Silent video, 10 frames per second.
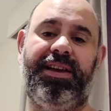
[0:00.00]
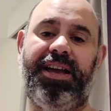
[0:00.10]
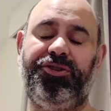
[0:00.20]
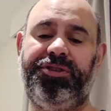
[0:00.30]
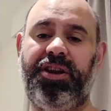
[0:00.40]
that
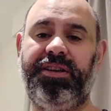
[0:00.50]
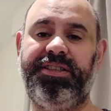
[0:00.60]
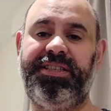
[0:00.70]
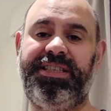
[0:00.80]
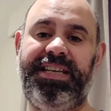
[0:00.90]
as you're starting
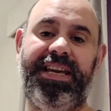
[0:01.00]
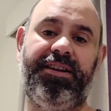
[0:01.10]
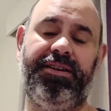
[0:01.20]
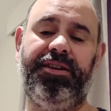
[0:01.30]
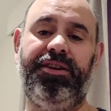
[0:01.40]
to
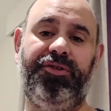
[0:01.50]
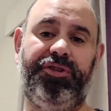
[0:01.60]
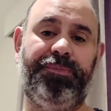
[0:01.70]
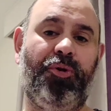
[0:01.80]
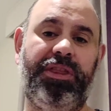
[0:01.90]
steer
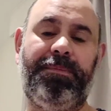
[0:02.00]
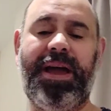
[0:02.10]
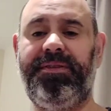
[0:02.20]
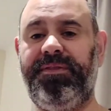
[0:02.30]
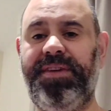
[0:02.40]
to point the
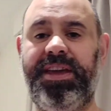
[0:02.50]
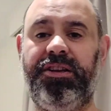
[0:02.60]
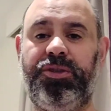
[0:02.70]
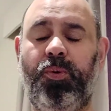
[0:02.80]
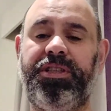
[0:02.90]
back of the
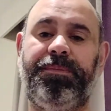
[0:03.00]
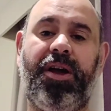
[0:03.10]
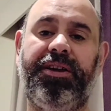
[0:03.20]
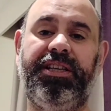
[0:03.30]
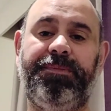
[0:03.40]
vehicle towards the
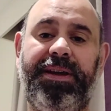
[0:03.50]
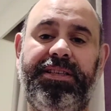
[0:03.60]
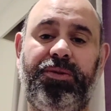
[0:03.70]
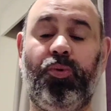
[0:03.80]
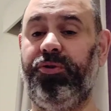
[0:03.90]
parking
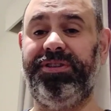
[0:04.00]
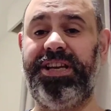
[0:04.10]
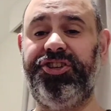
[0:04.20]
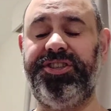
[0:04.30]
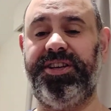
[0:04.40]
space, what your
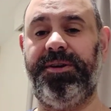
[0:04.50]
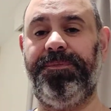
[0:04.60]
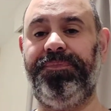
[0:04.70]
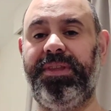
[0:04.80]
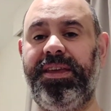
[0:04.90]
intentions
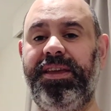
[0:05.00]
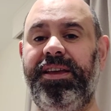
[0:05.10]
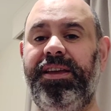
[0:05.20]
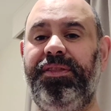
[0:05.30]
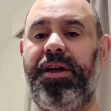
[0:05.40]
are.
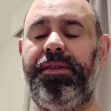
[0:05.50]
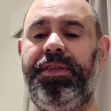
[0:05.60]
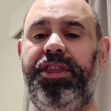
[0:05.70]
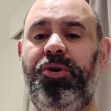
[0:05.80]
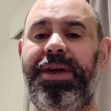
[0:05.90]
The other
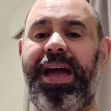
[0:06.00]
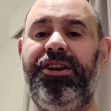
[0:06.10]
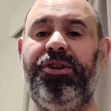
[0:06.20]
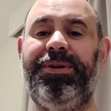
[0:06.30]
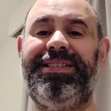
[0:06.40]
thing you
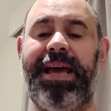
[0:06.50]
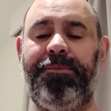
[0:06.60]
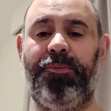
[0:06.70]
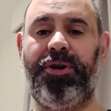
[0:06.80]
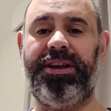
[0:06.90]
can do is
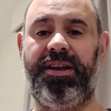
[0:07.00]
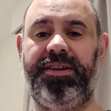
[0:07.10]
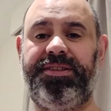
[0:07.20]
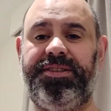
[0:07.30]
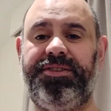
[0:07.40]
dab your brake
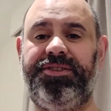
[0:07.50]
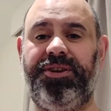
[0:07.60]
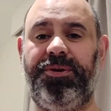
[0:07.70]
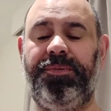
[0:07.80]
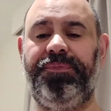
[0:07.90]
lights.
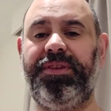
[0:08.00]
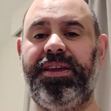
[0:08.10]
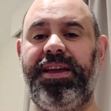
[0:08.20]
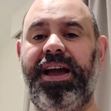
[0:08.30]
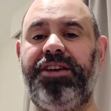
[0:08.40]
So
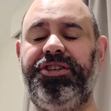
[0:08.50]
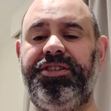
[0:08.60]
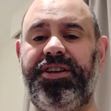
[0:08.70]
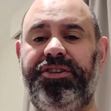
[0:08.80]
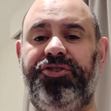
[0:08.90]
as you
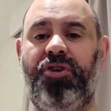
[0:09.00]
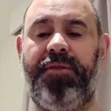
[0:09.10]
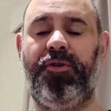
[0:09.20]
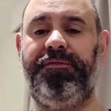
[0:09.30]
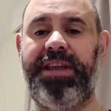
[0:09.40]
start to
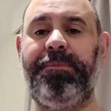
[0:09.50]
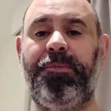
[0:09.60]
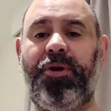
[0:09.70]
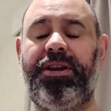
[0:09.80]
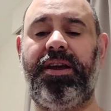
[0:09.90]
drive off, dab
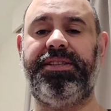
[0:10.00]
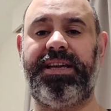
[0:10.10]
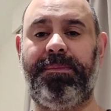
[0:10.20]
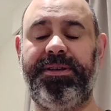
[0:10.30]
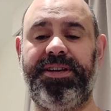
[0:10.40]
your brake lights a
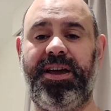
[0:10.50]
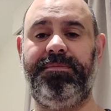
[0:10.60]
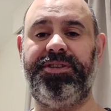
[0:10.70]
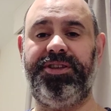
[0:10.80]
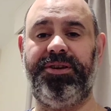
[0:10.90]
couple of
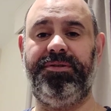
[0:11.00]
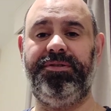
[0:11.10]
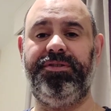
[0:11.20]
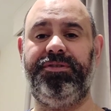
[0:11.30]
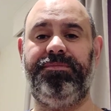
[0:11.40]
times.
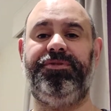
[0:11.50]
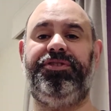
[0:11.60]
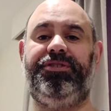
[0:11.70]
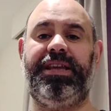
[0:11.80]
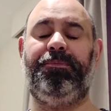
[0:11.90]

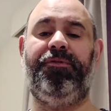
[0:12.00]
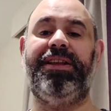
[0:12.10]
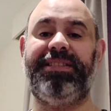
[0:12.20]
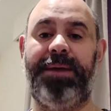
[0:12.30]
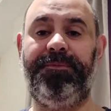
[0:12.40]
That
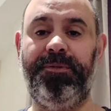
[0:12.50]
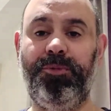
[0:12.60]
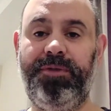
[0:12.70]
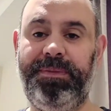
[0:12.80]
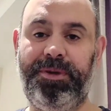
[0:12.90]
prevents them from
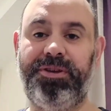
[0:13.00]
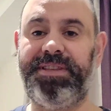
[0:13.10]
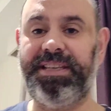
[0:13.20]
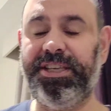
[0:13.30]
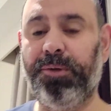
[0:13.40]
moving because
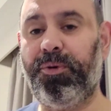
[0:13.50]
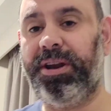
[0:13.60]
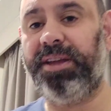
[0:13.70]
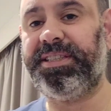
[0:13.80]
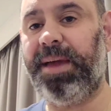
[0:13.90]
they see your brake
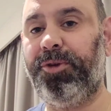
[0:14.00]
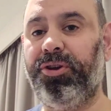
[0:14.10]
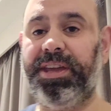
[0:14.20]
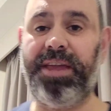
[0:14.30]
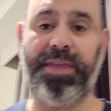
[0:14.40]
lights coming
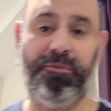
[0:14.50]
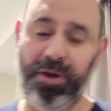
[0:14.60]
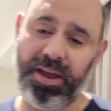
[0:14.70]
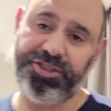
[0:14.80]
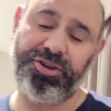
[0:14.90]
on again. They
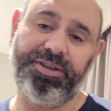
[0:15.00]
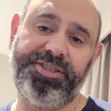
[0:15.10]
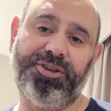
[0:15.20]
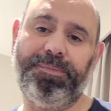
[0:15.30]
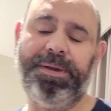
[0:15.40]
realize you're going to
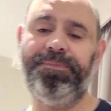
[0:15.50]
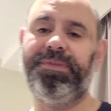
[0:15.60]
stop,